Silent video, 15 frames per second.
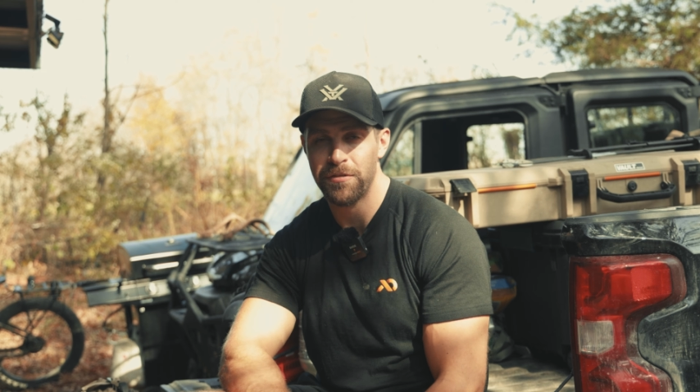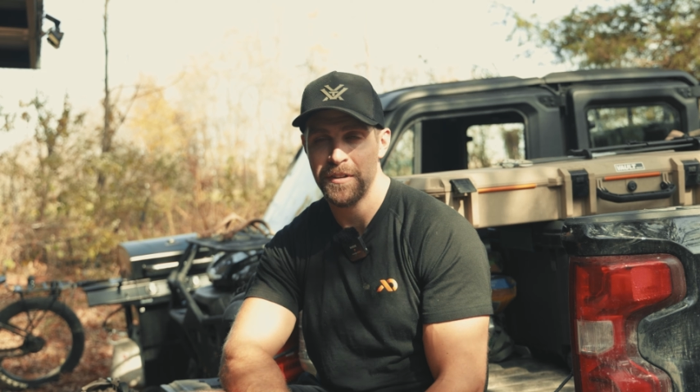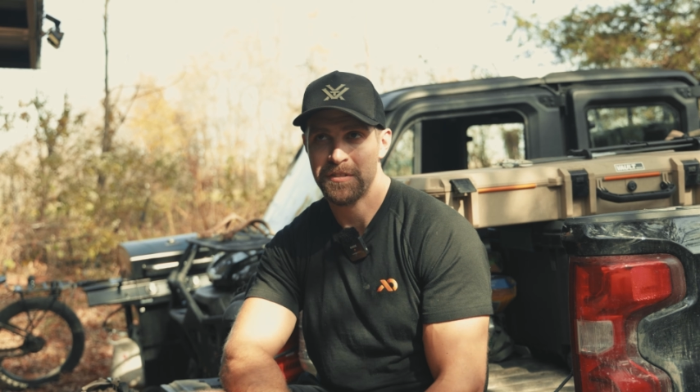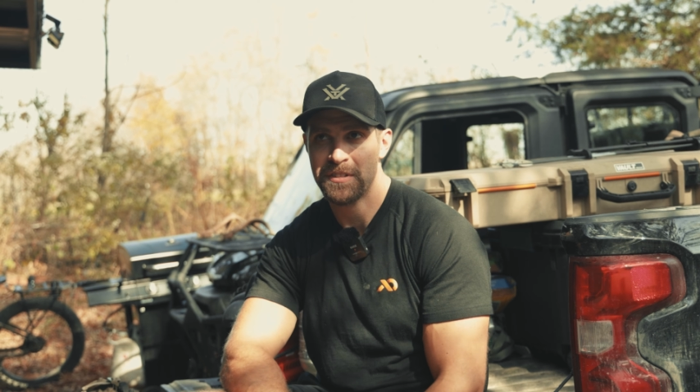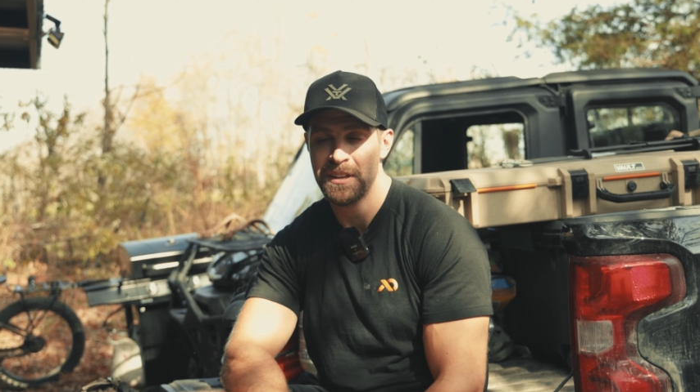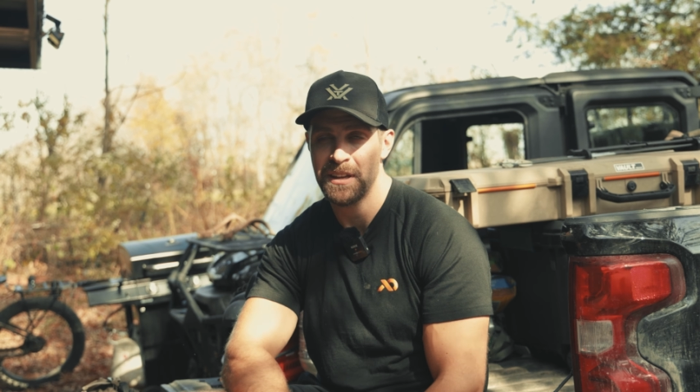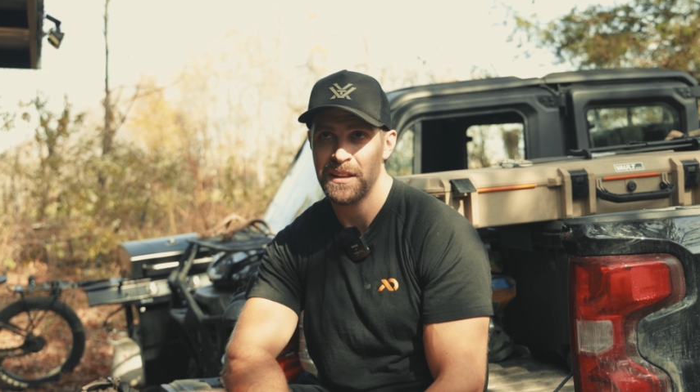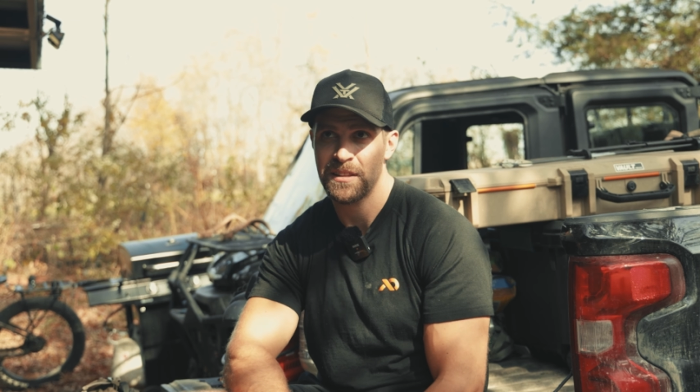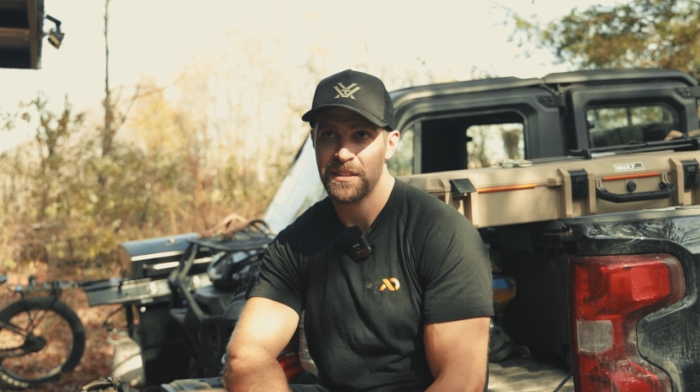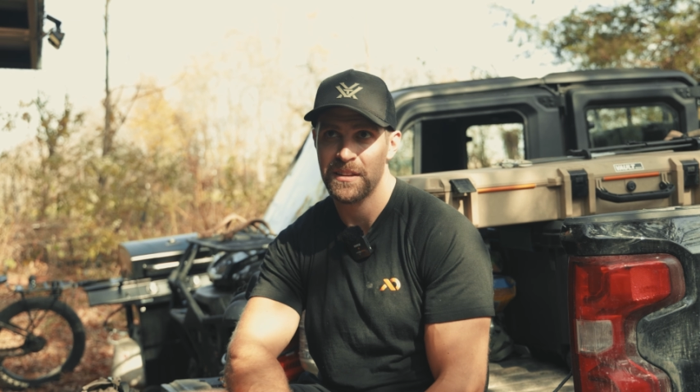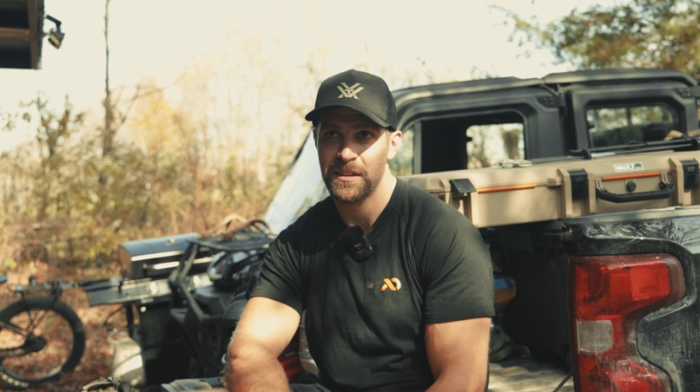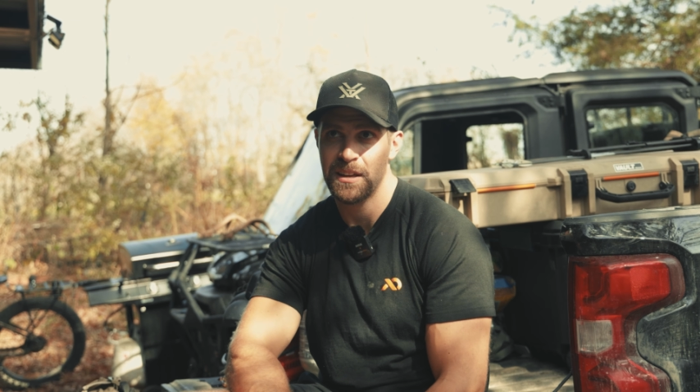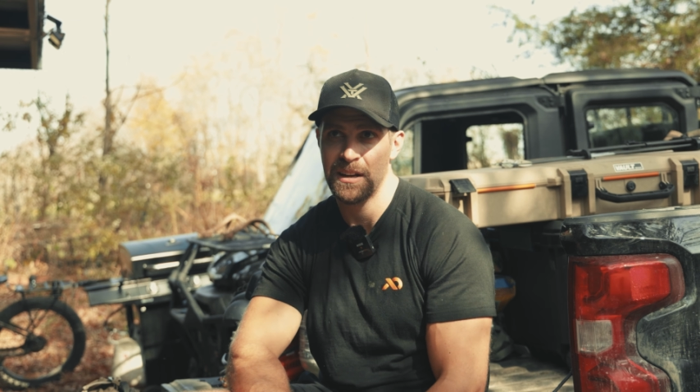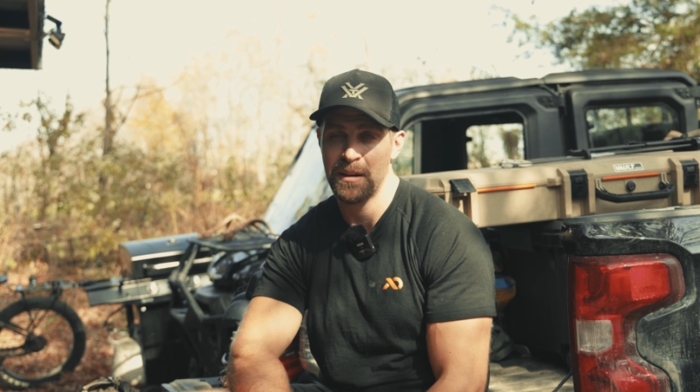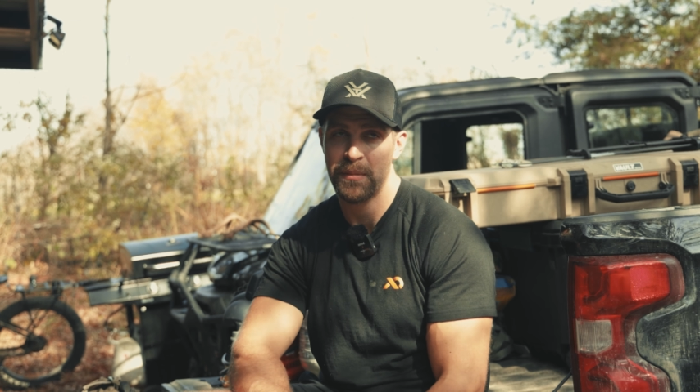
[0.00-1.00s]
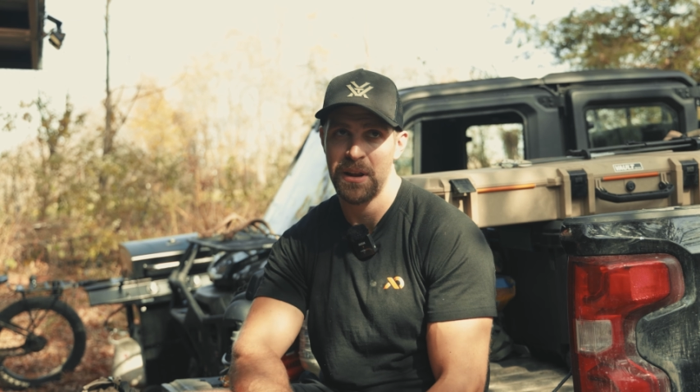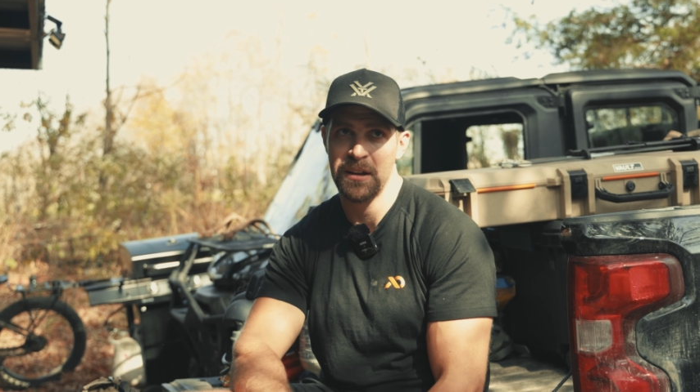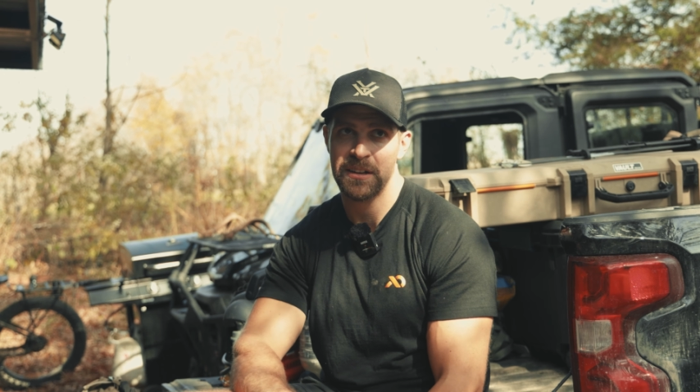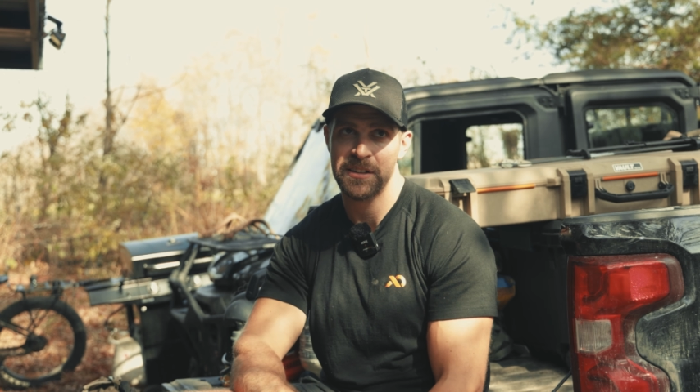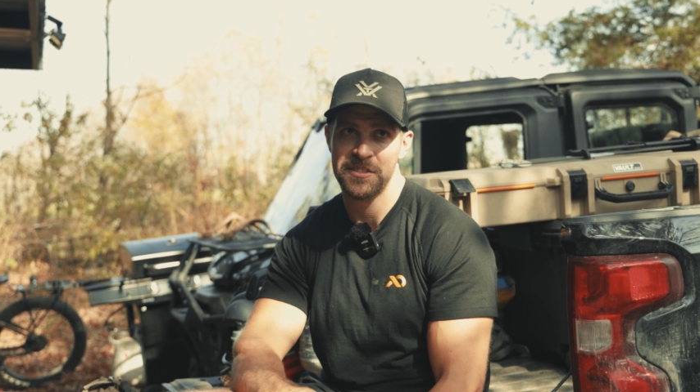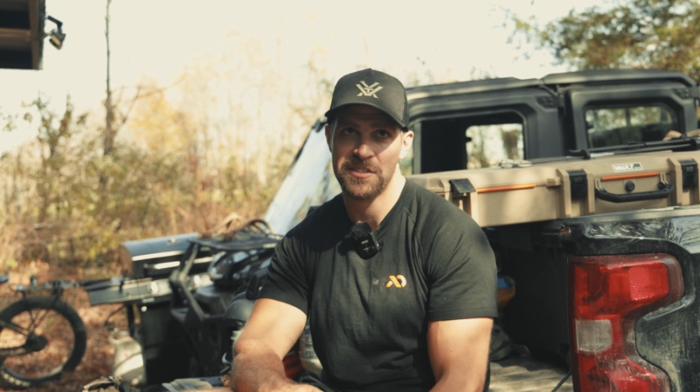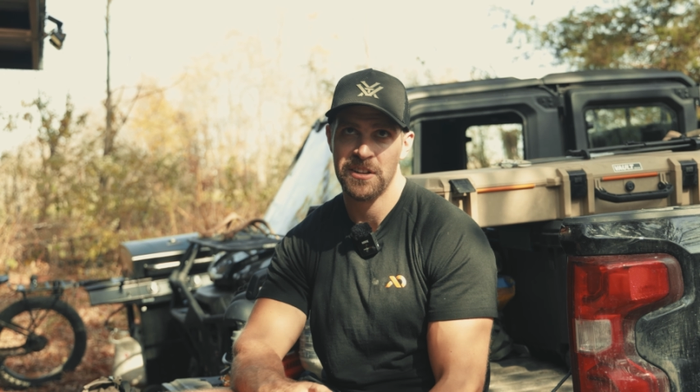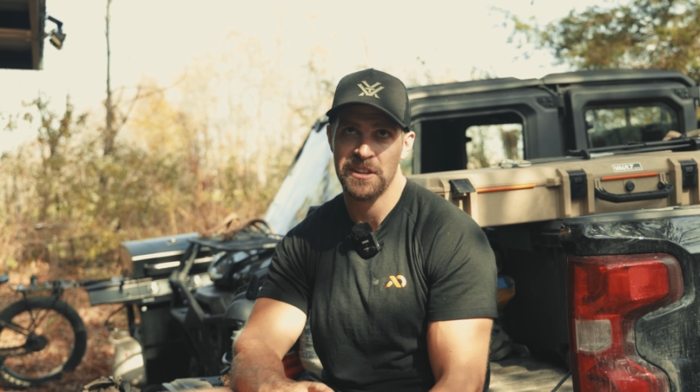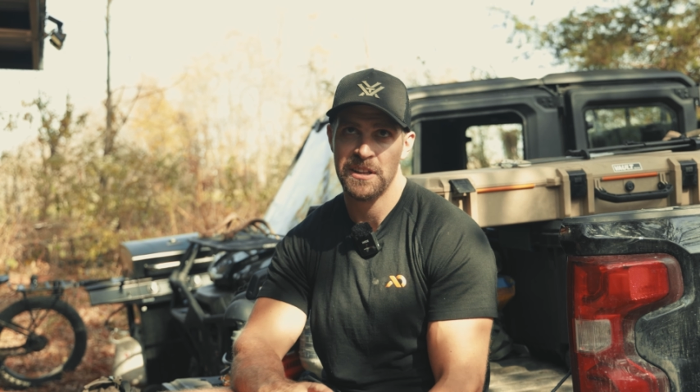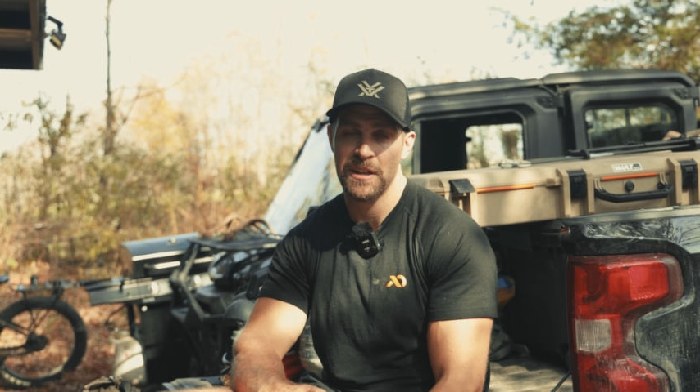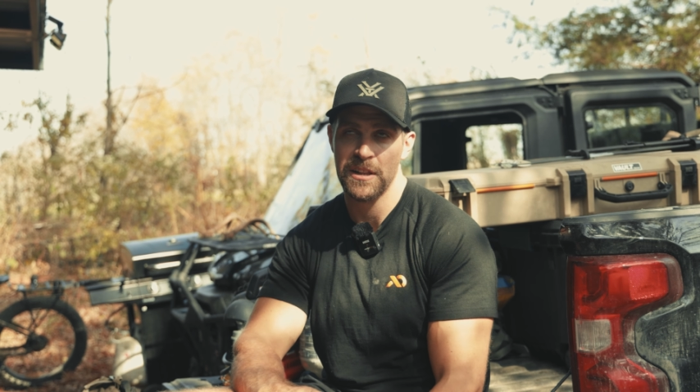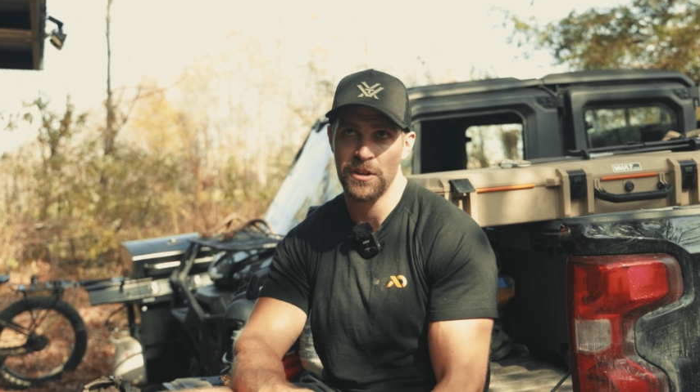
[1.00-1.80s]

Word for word: 15th, and I'm not necessarily